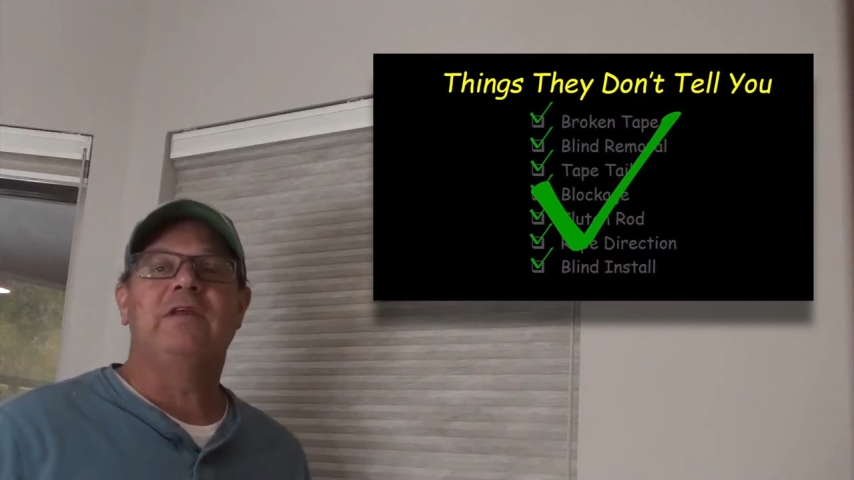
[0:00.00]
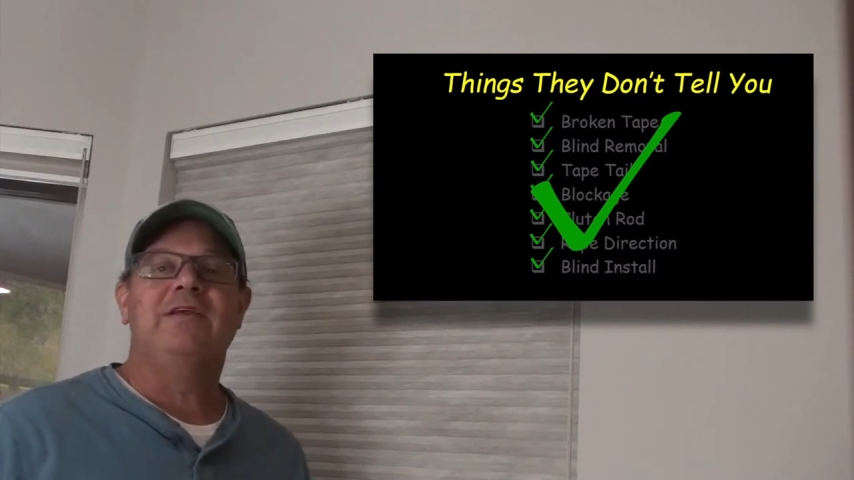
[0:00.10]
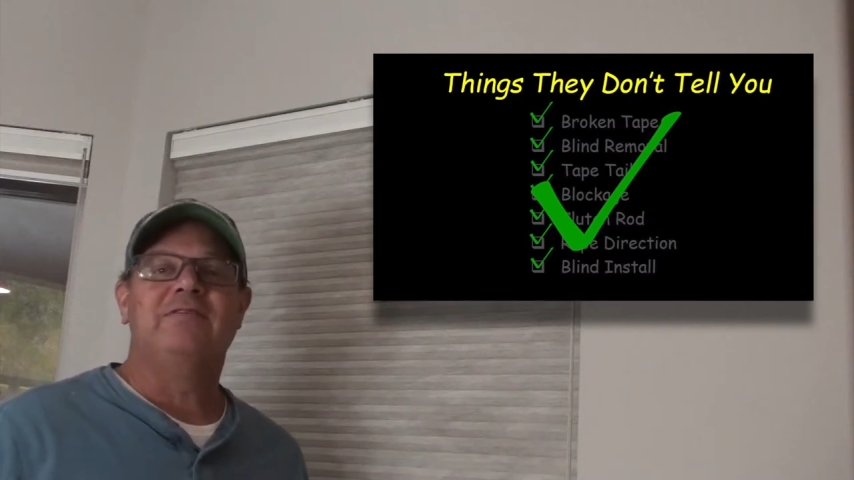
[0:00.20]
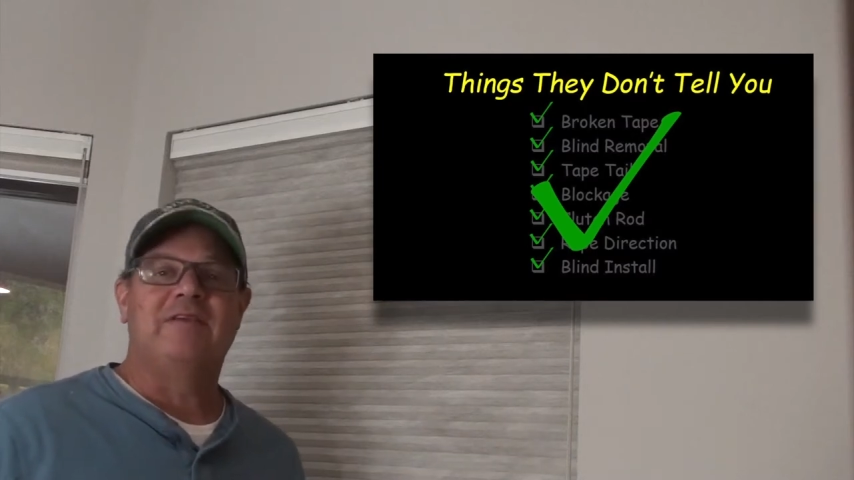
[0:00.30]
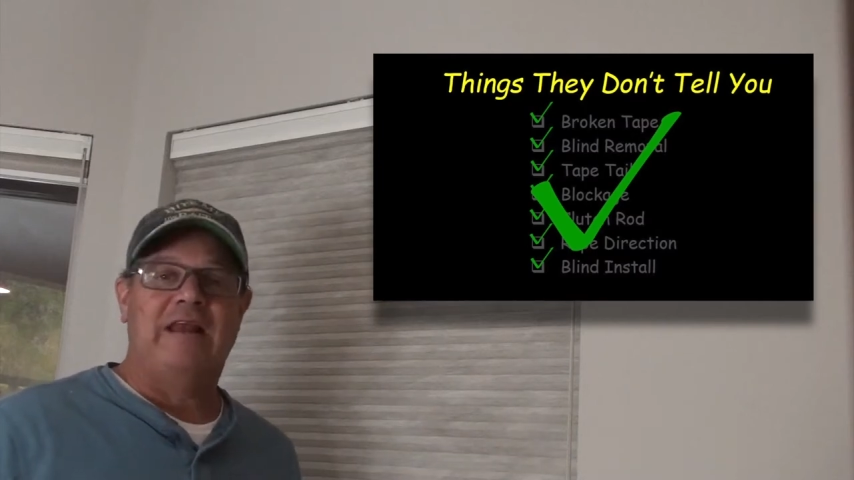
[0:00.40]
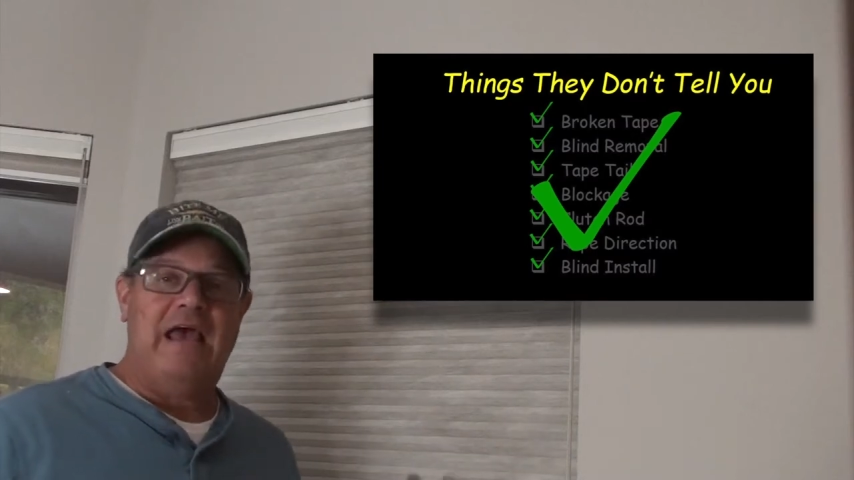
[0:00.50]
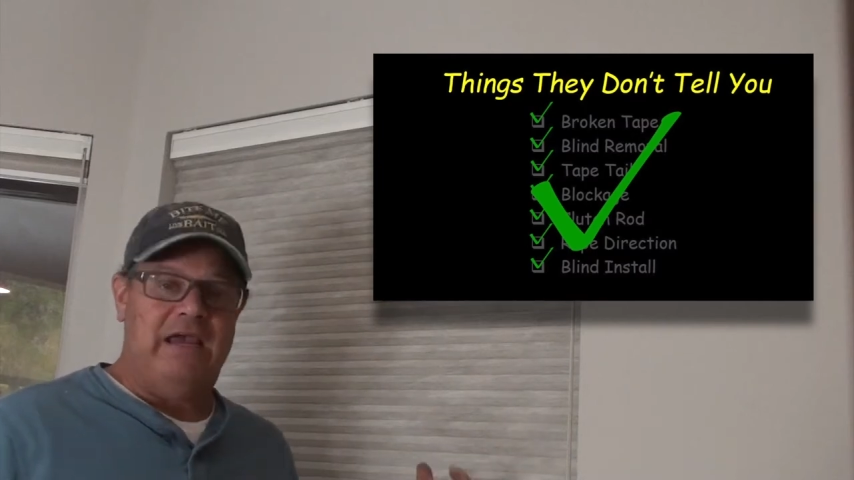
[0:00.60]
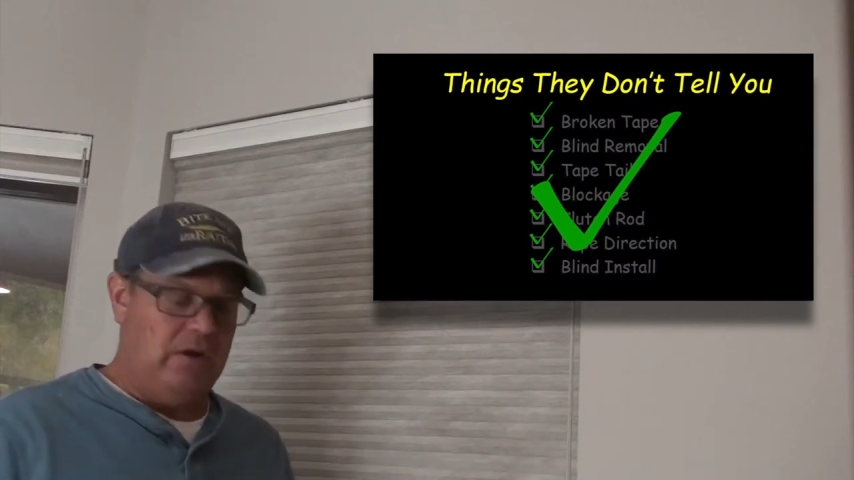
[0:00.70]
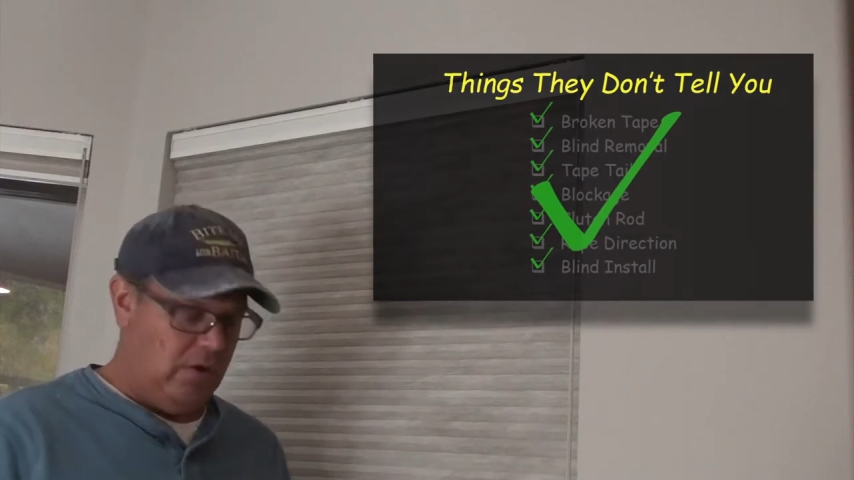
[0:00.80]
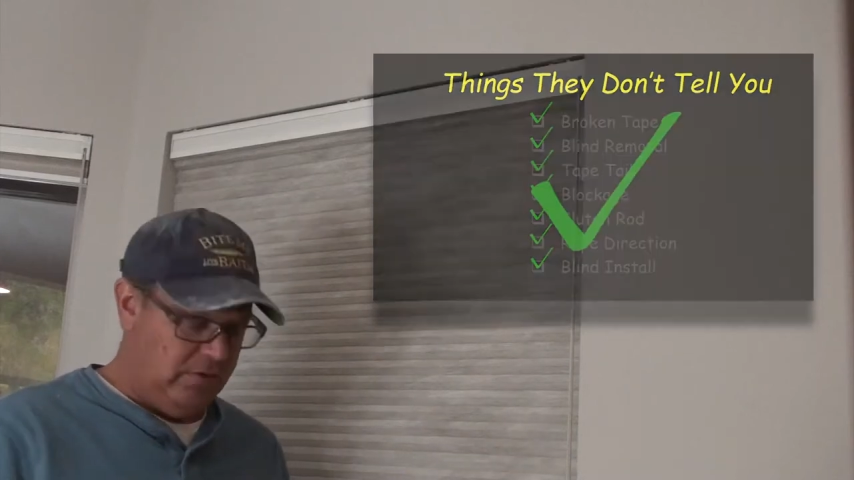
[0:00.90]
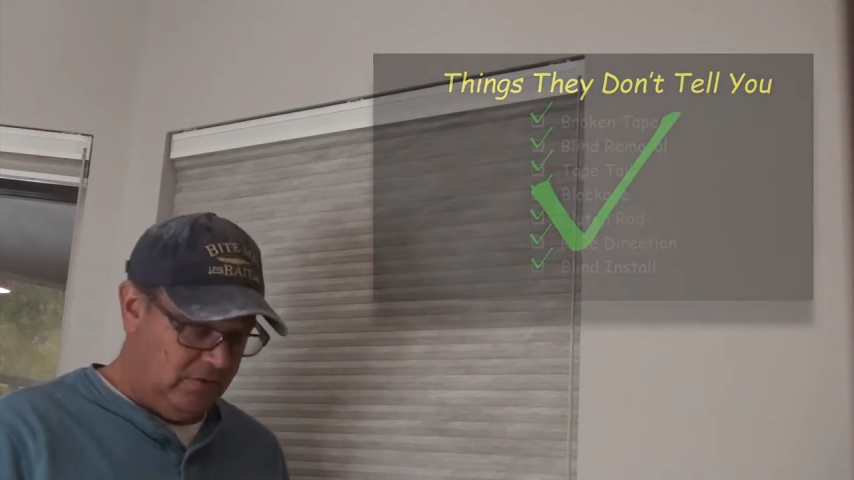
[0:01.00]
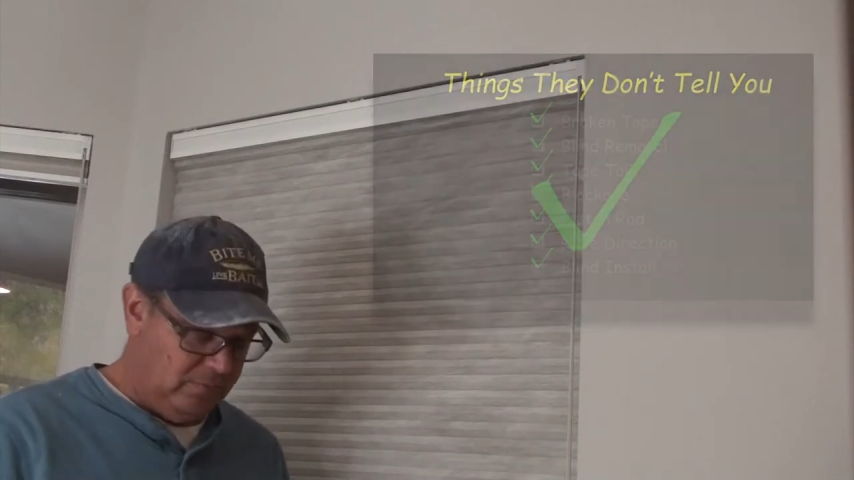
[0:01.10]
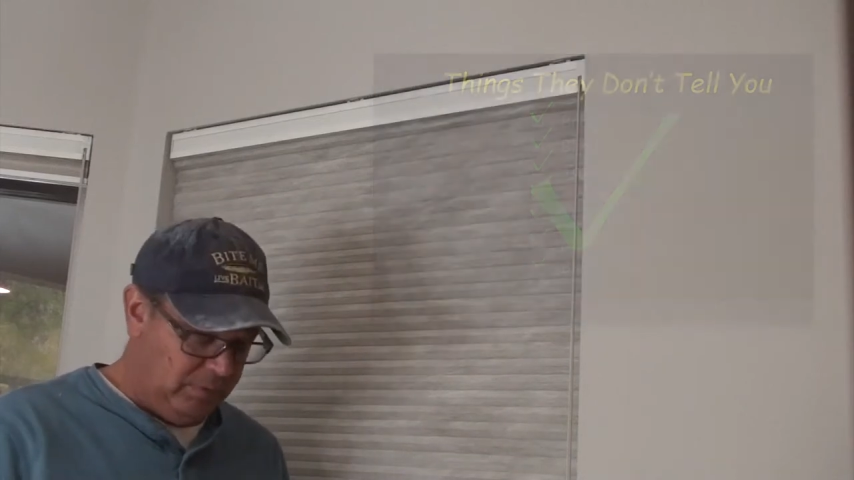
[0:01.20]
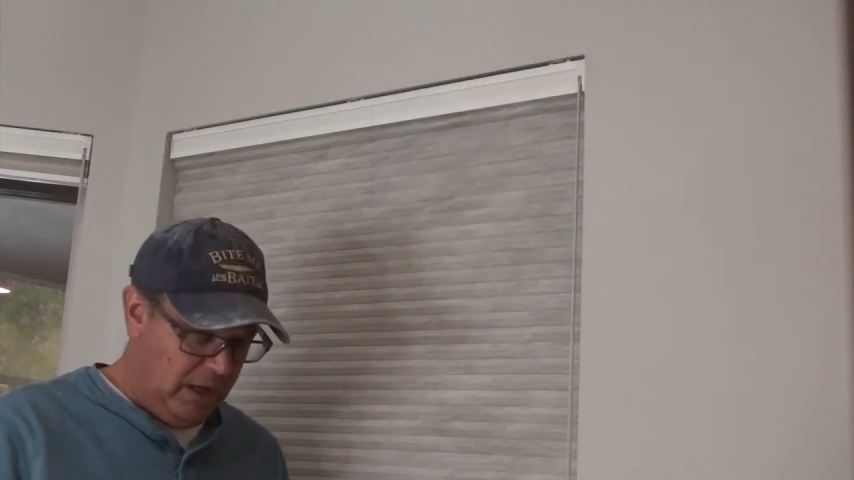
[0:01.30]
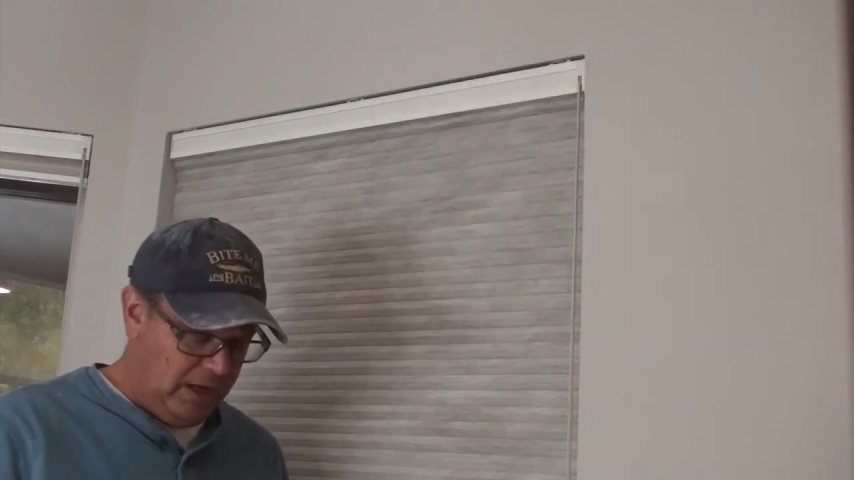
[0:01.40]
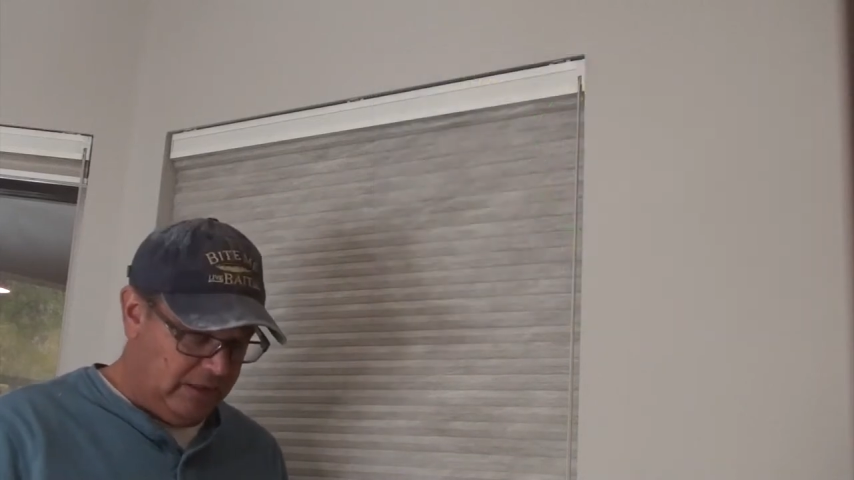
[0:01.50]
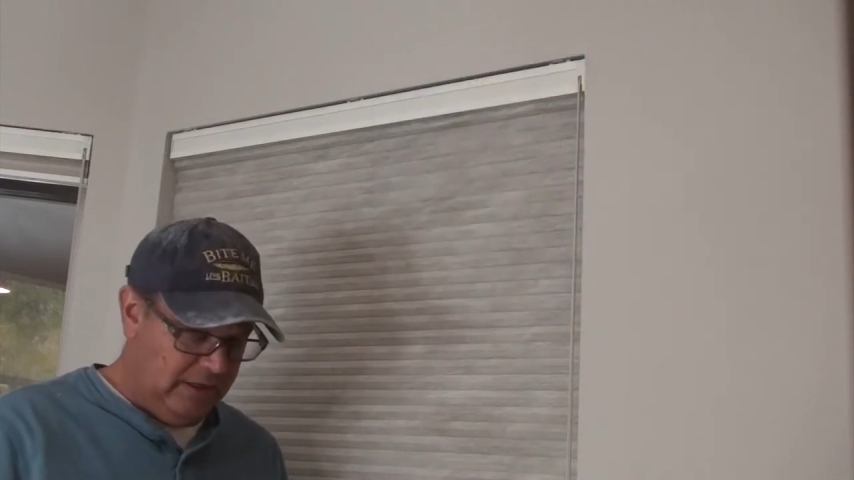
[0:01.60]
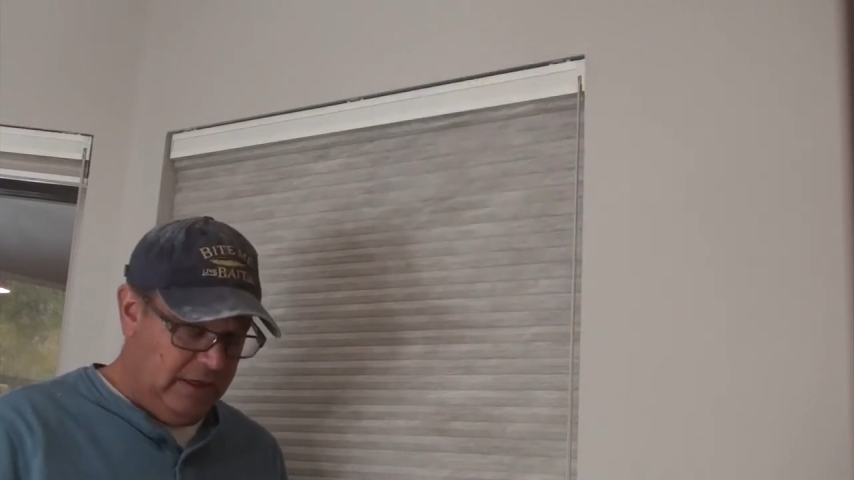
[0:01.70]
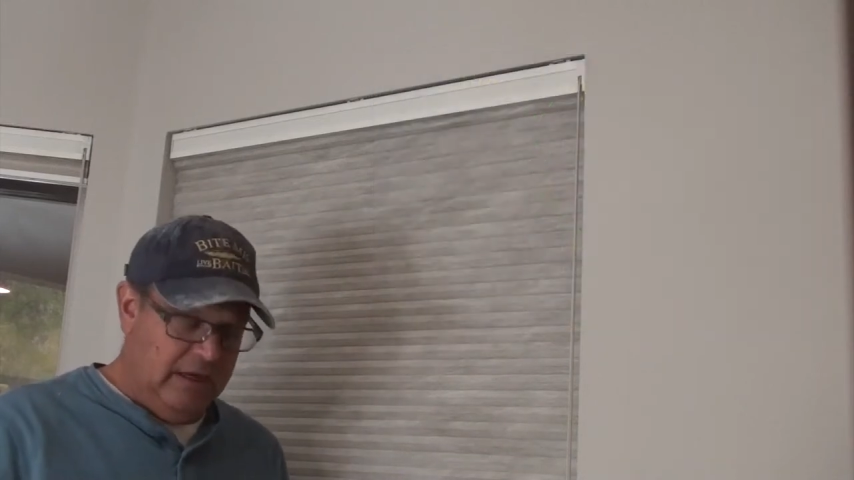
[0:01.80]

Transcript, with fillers: things today on this blind.